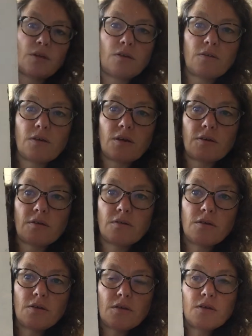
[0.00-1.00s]
Okay,
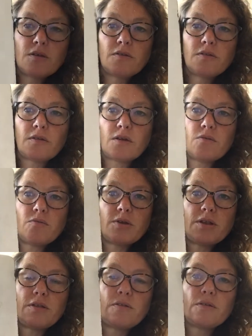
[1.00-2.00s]
so
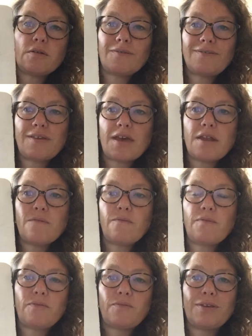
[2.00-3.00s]
we need to look at 10 and
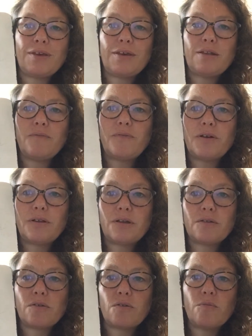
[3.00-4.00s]
15 and find
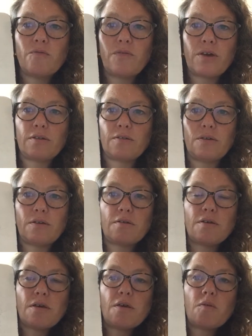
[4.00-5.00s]
our common
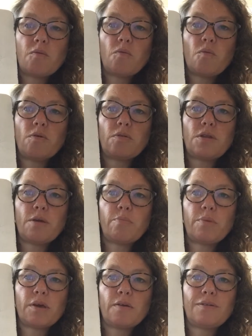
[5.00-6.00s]
factor. What
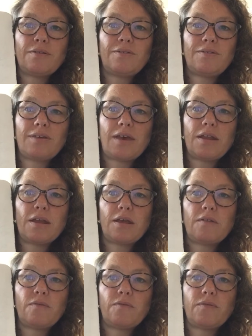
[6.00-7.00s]
number goes into 10
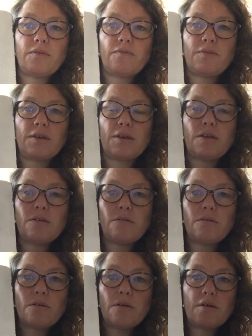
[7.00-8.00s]
and 15?
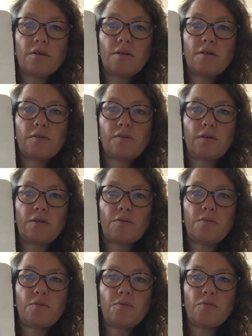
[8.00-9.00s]

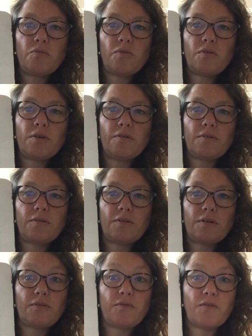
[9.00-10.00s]
So the
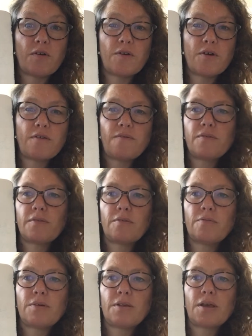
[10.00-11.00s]
answer is 5.
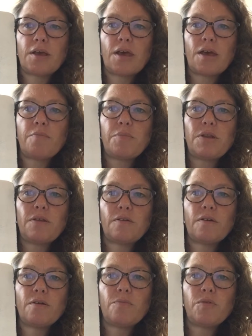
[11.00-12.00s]
So we say, how many
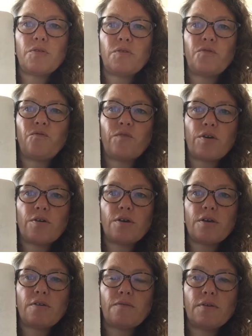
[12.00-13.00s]
times does
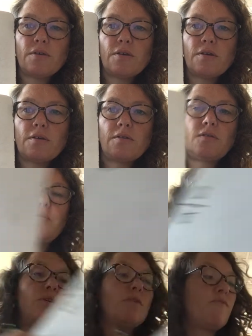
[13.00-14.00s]
5? So
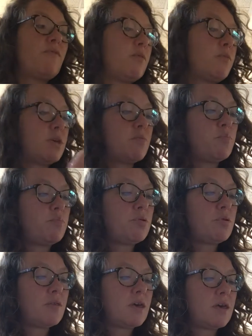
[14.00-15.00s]
in fact, we can
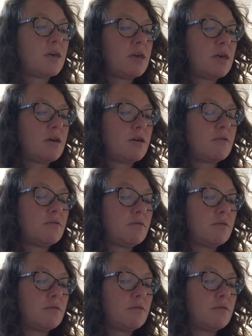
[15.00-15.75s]
put that here